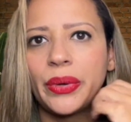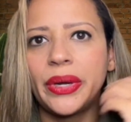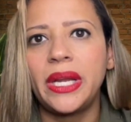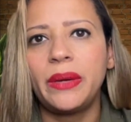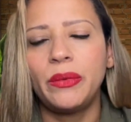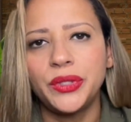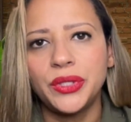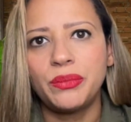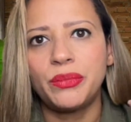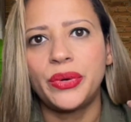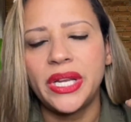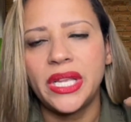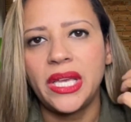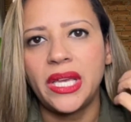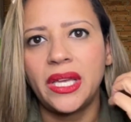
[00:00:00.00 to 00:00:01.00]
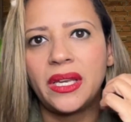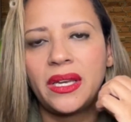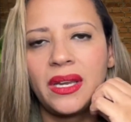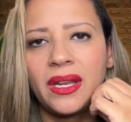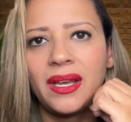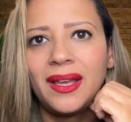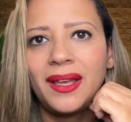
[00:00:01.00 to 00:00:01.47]
able to bring
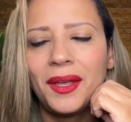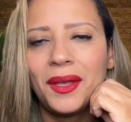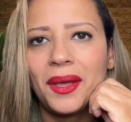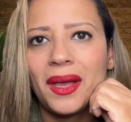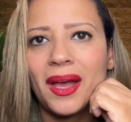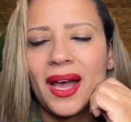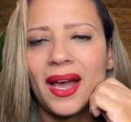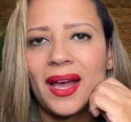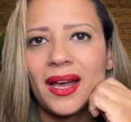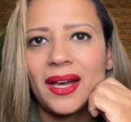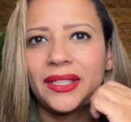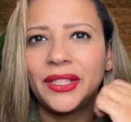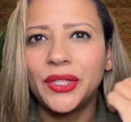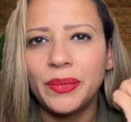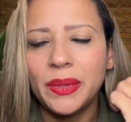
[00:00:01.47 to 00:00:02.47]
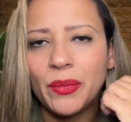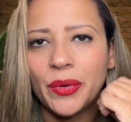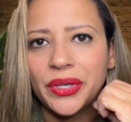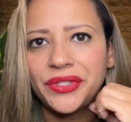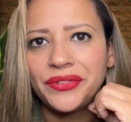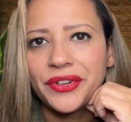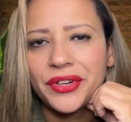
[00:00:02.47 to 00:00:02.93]
in a little bit more
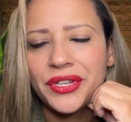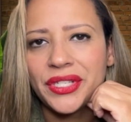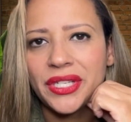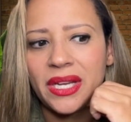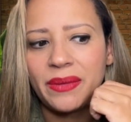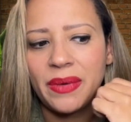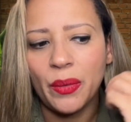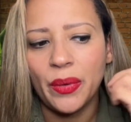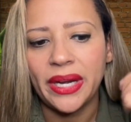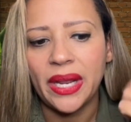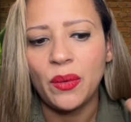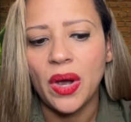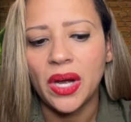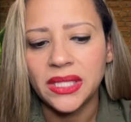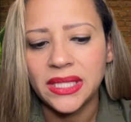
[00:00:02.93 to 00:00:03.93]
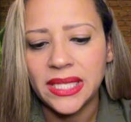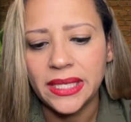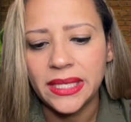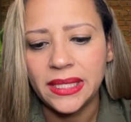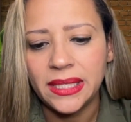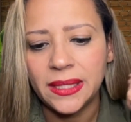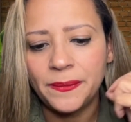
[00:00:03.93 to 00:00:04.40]
diversity. But when I walked
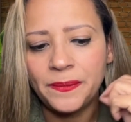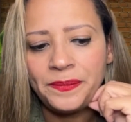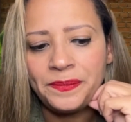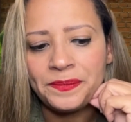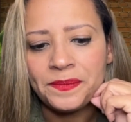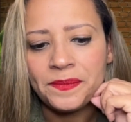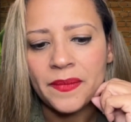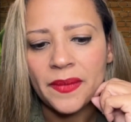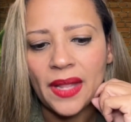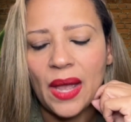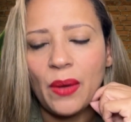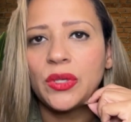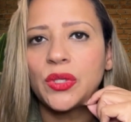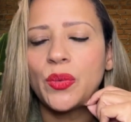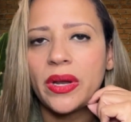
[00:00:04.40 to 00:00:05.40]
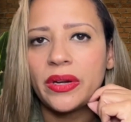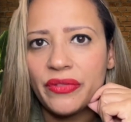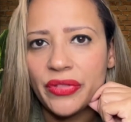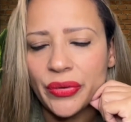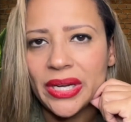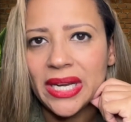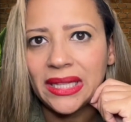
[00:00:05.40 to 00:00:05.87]
in, I was one of
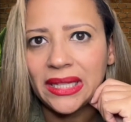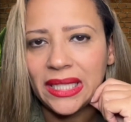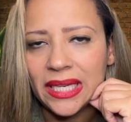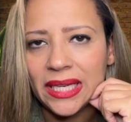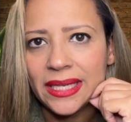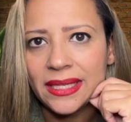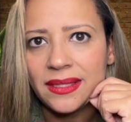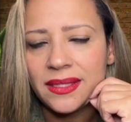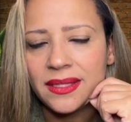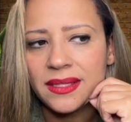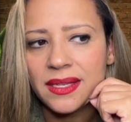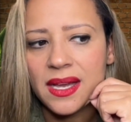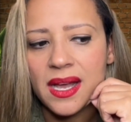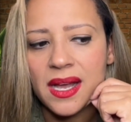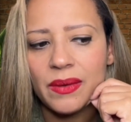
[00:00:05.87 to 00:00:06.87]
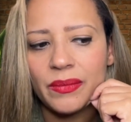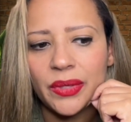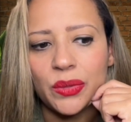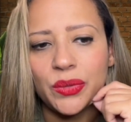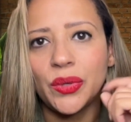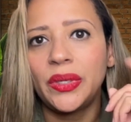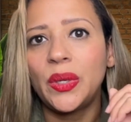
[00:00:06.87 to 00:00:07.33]
three Latinas. There
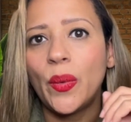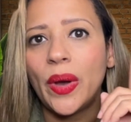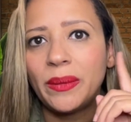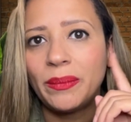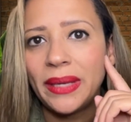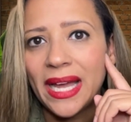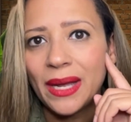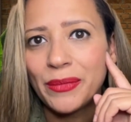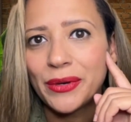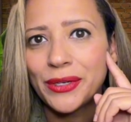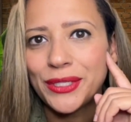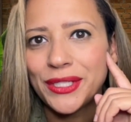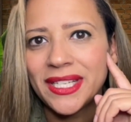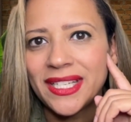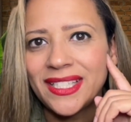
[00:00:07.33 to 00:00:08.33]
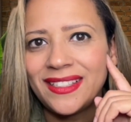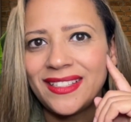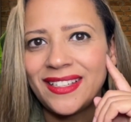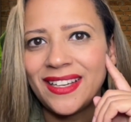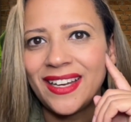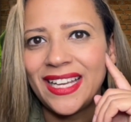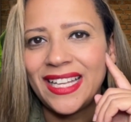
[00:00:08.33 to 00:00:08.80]
was only one Black person
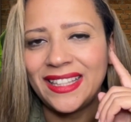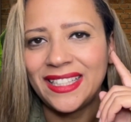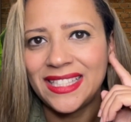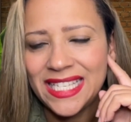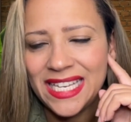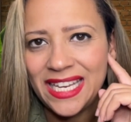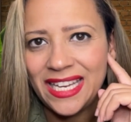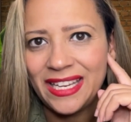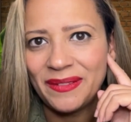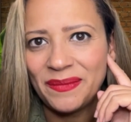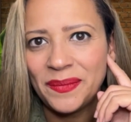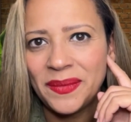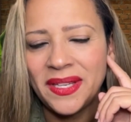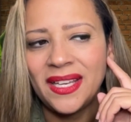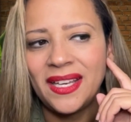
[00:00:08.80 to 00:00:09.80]
in the team.